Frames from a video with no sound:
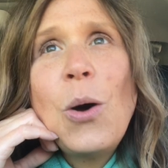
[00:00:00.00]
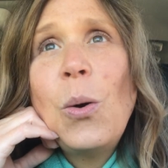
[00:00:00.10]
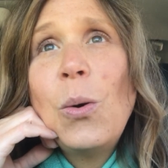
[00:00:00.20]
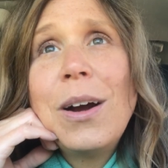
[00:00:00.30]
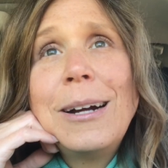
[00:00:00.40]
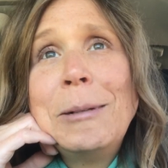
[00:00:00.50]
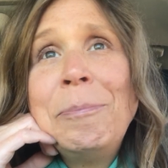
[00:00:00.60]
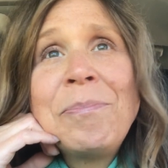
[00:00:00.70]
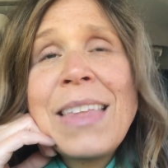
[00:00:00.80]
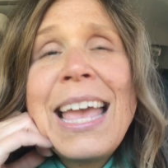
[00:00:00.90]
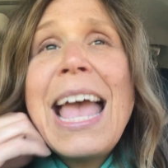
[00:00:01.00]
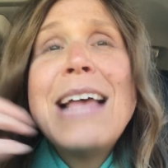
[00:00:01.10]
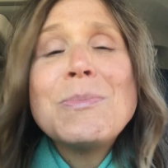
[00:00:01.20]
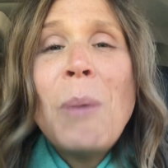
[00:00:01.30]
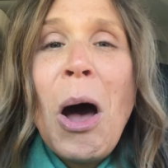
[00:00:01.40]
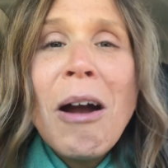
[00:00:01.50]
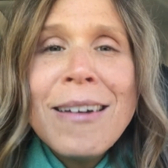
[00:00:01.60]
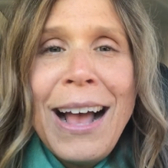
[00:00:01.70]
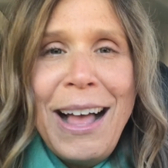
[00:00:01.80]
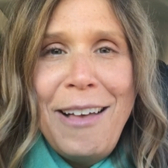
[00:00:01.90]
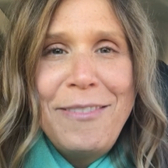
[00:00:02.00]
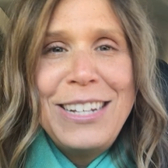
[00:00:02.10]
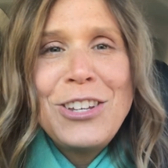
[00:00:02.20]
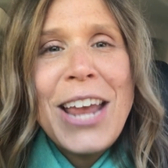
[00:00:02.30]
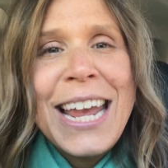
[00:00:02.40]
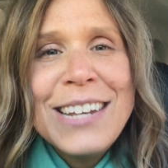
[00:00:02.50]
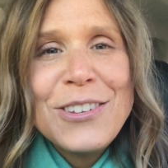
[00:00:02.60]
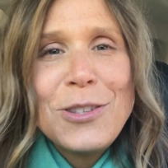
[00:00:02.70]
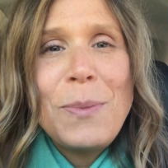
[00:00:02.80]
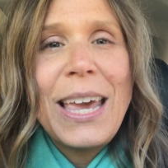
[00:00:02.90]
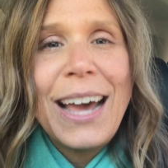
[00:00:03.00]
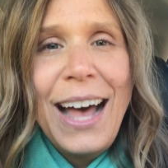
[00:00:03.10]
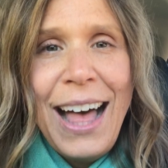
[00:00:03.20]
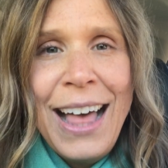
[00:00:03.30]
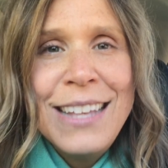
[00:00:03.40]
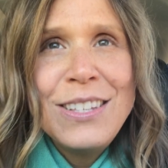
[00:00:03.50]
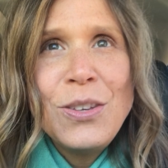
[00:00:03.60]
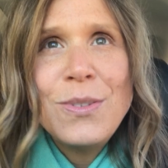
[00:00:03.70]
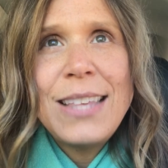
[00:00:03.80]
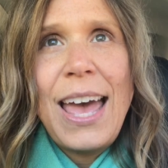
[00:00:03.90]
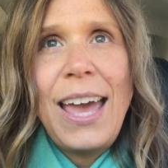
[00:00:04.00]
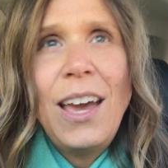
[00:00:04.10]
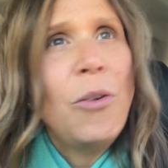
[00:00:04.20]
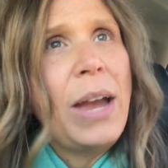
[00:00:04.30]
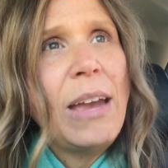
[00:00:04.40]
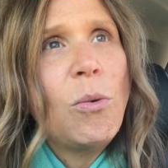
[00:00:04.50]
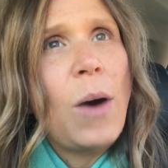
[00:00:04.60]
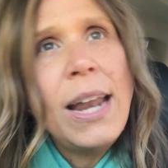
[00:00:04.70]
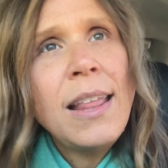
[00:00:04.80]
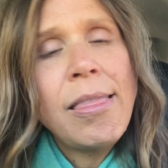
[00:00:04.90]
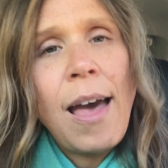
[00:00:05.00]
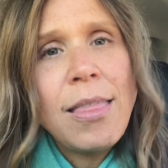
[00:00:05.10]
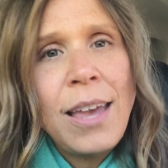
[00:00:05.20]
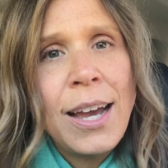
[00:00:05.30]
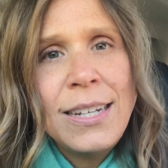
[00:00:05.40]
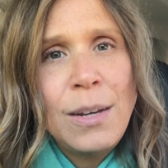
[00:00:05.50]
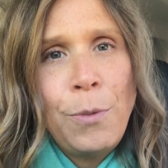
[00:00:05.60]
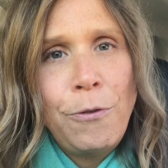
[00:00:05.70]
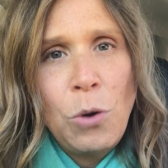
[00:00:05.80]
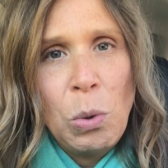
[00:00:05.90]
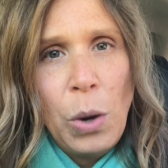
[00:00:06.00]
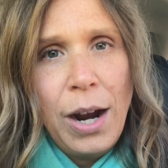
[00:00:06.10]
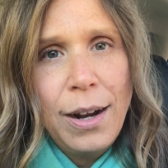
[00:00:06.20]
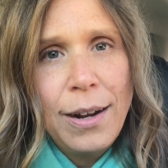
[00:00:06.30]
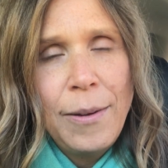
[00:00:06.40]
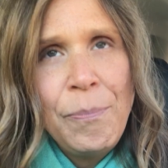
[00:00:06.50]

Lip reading: or as part of, it changes because you say, all right, why didn't that thing I did before work?